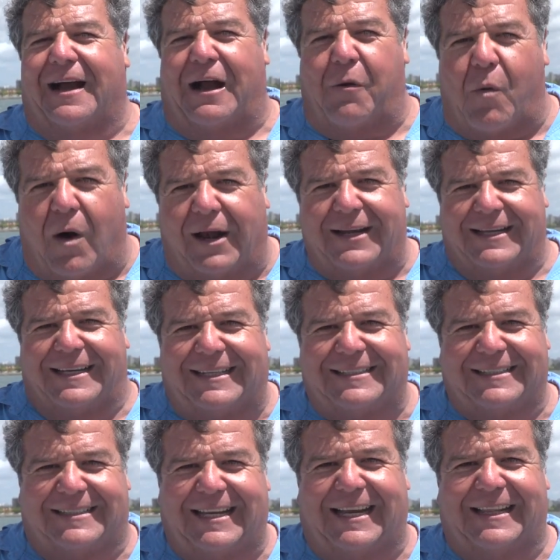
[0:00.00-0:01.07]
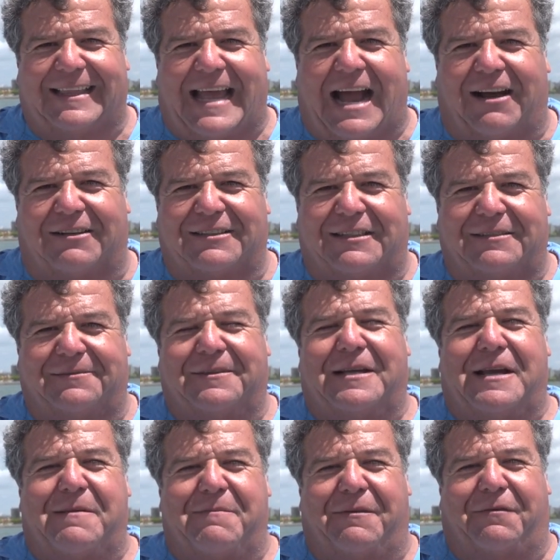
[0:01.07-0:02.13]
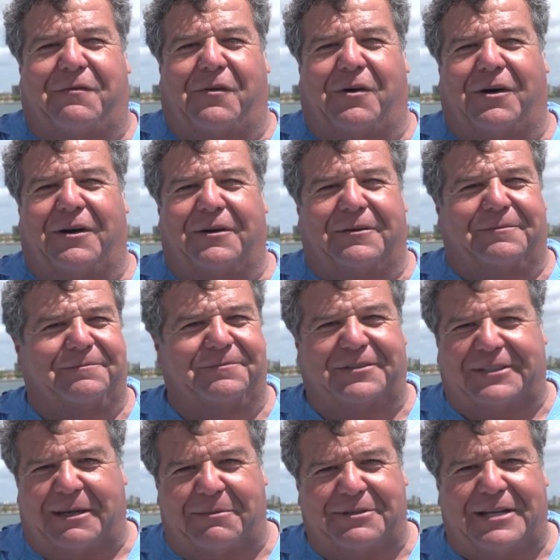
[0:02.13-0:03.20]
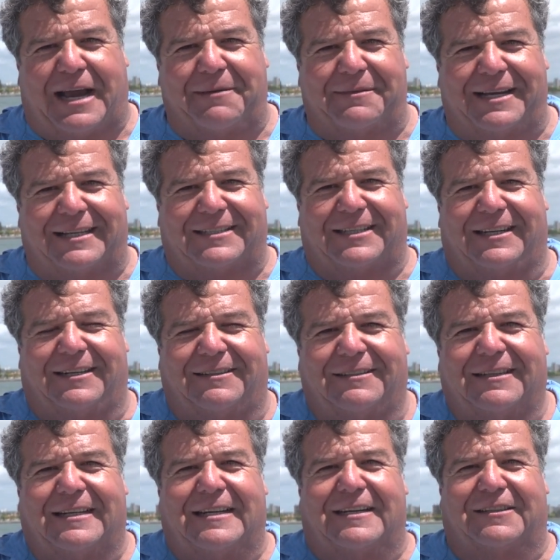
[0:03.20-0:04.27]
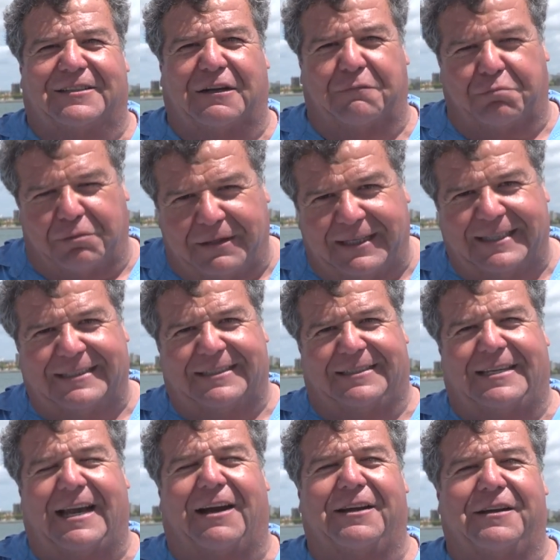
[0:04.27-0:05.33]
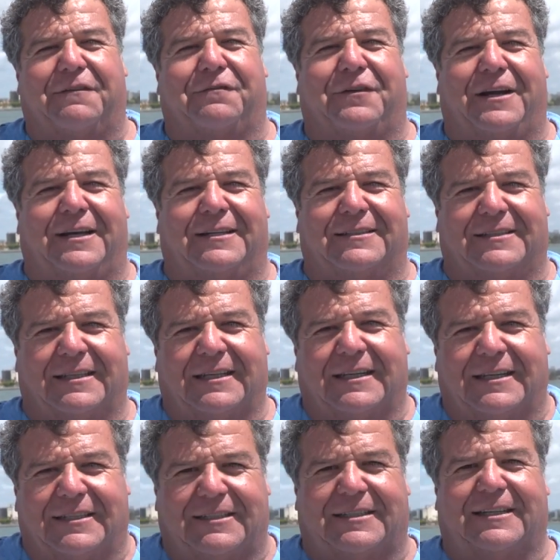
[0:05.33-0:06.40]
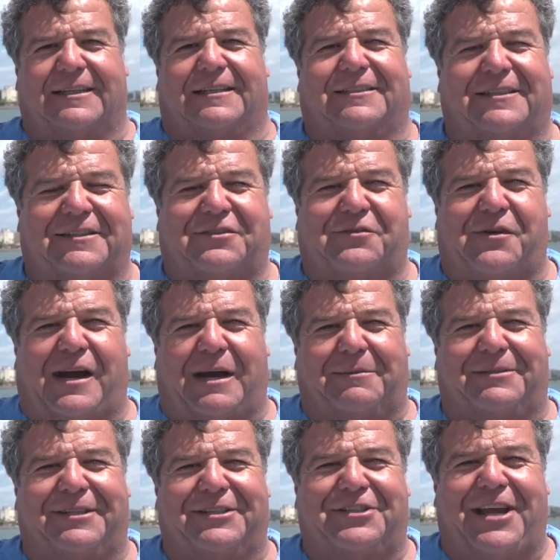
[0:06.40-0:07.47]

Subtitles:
I want to get to 10,000 before summertime gets here, so please tell your friends to subscribe to the